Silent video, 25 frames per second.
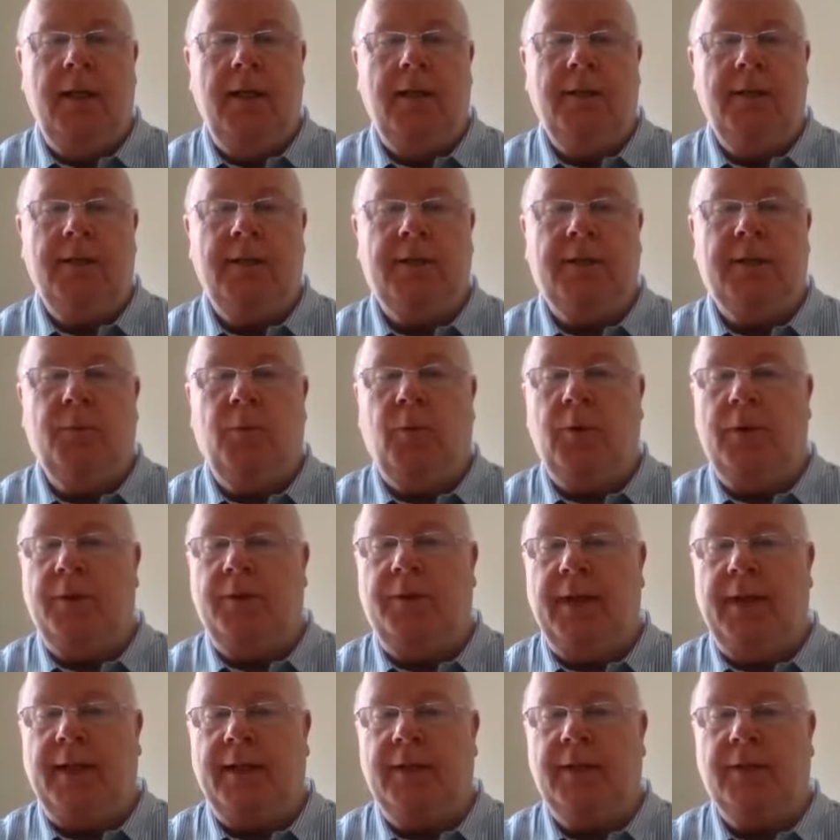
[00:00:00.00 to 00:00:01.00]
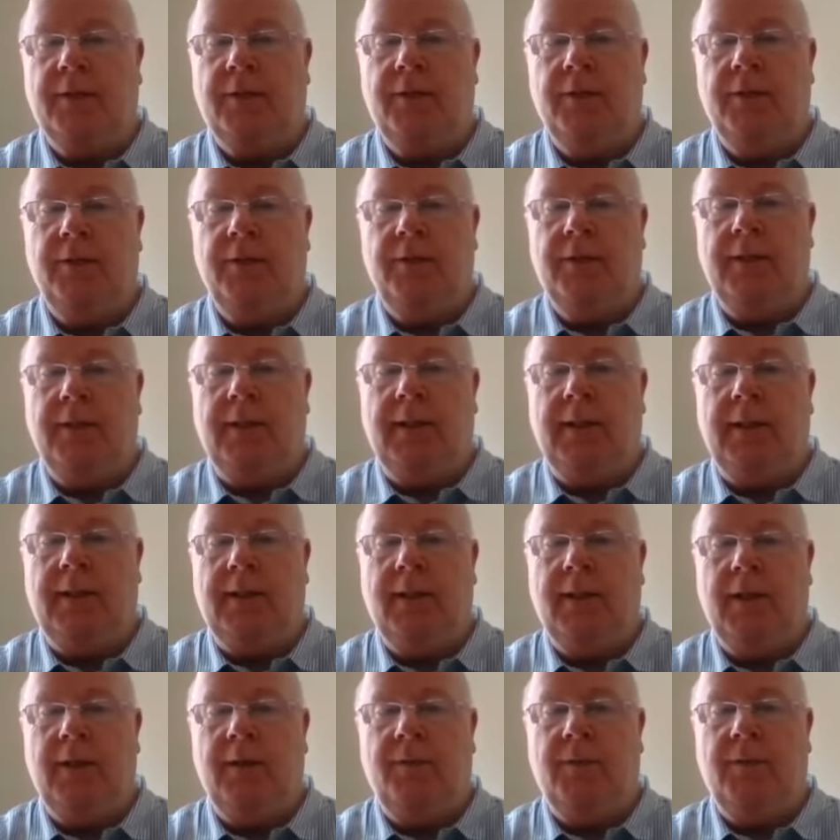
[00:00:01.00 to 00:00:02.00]
Just a word of thanks to the
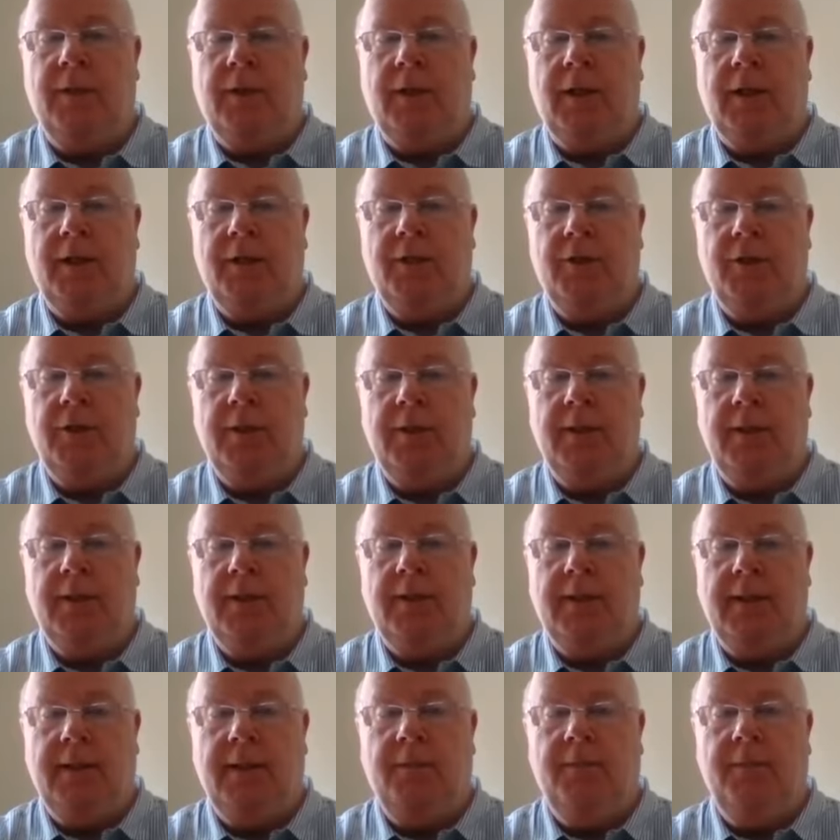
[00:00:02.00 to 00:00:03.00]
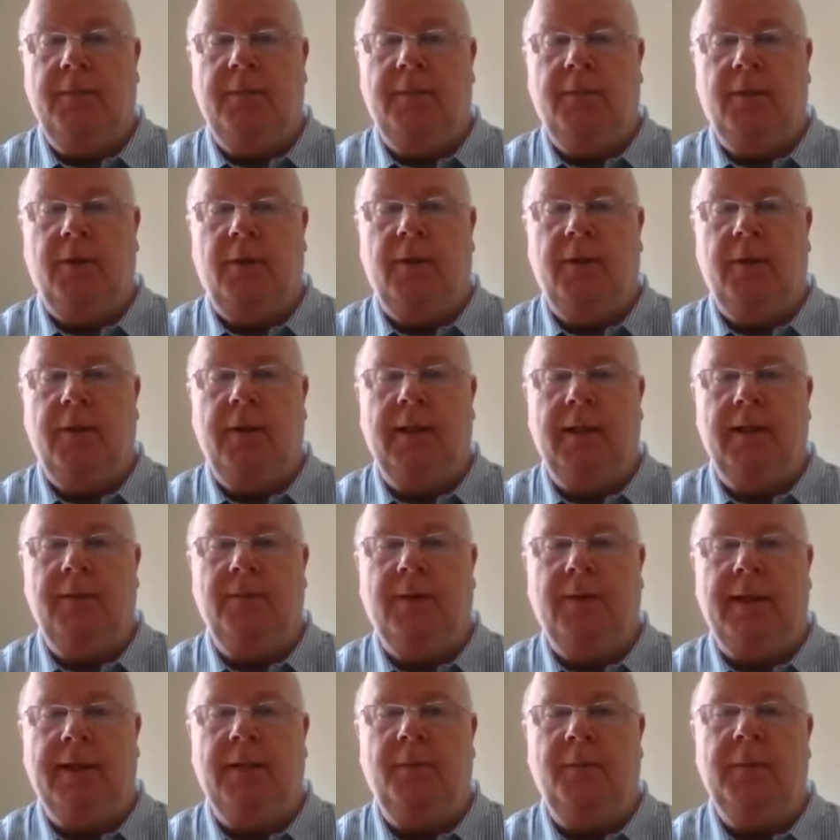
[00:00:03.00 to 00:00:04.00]
Care for Clergy team for
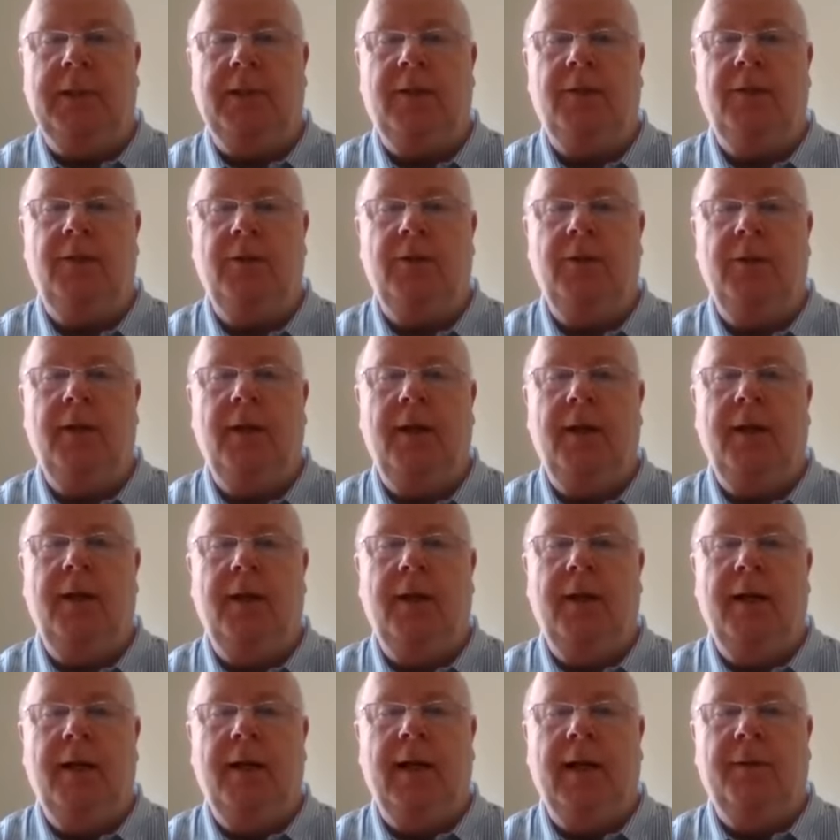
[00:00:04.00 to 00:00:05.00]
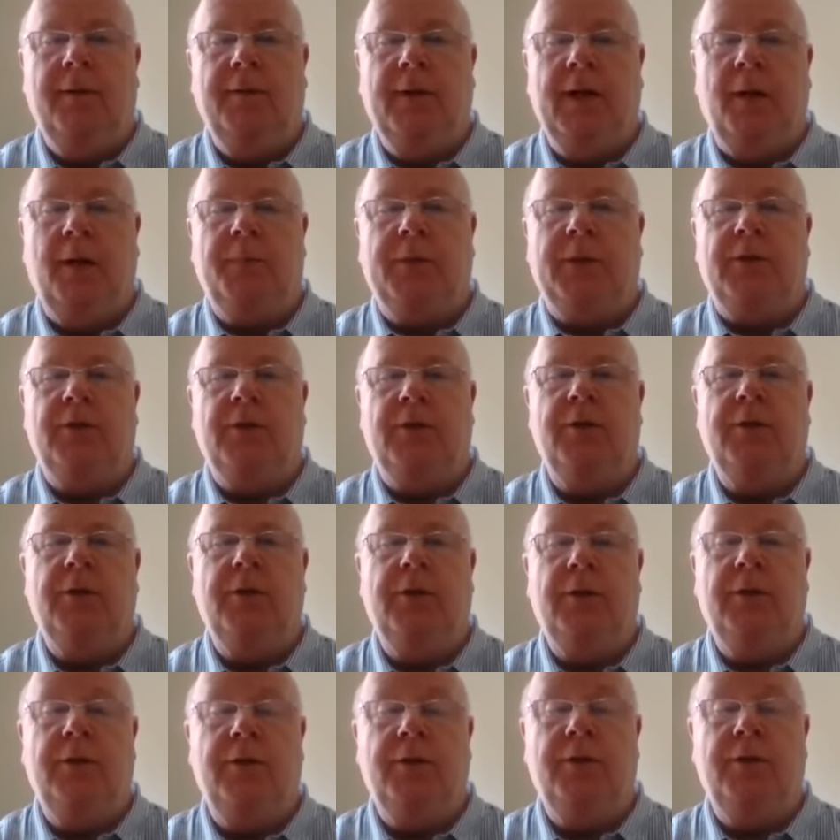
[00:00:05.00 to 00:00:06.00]
inviting me to have an
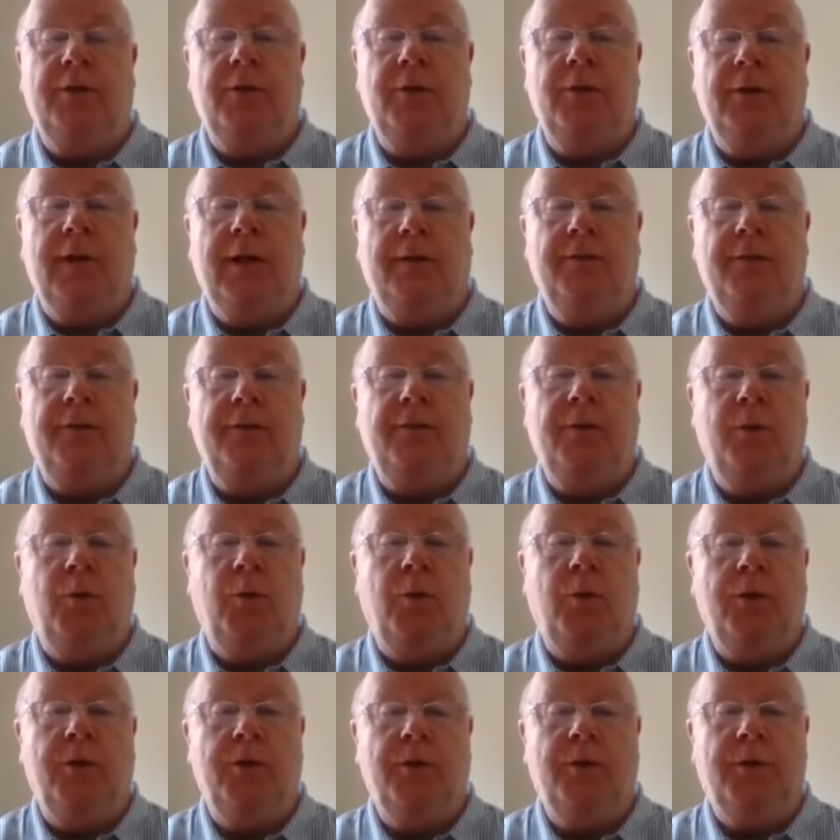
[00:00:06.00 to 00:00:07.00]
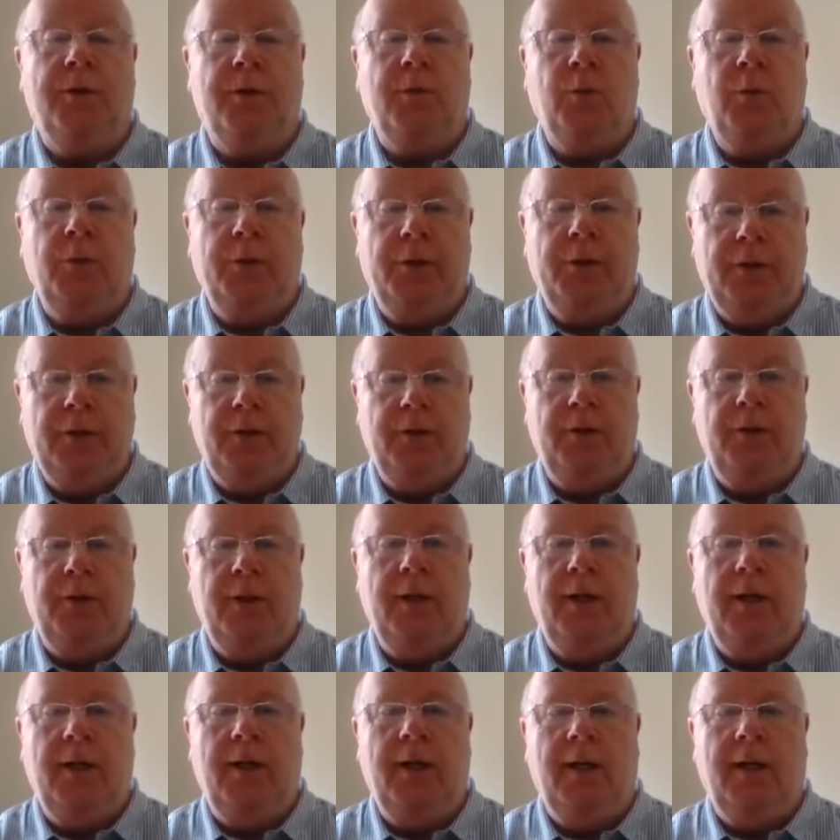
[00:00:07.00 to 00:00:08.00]
opportunity to have a few words with you
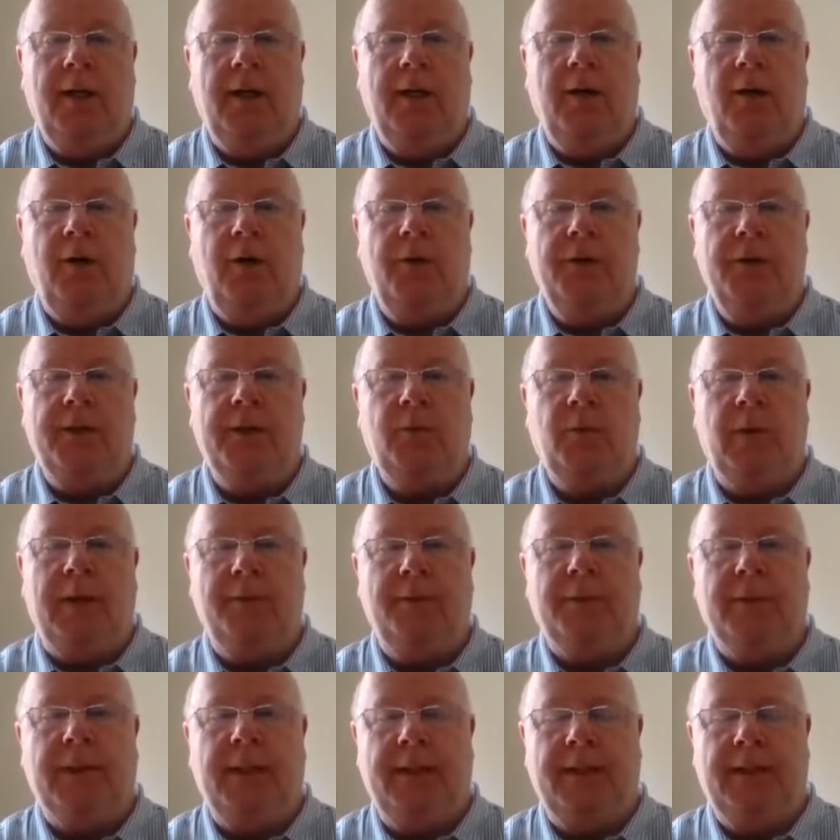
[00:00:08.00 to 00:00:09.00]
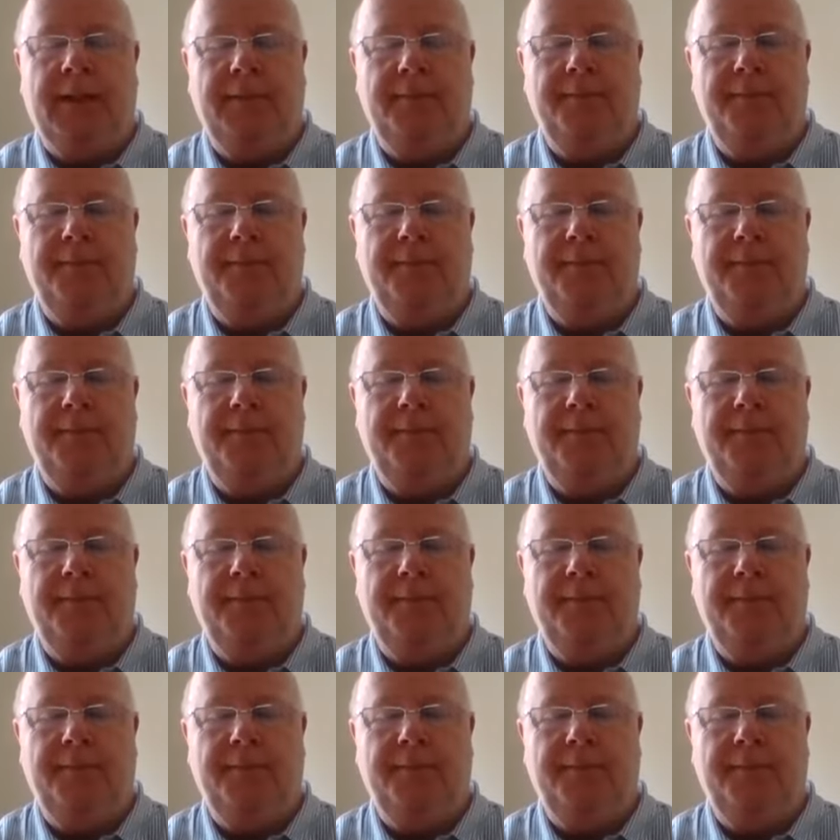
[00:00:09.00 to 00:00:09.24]
on this website.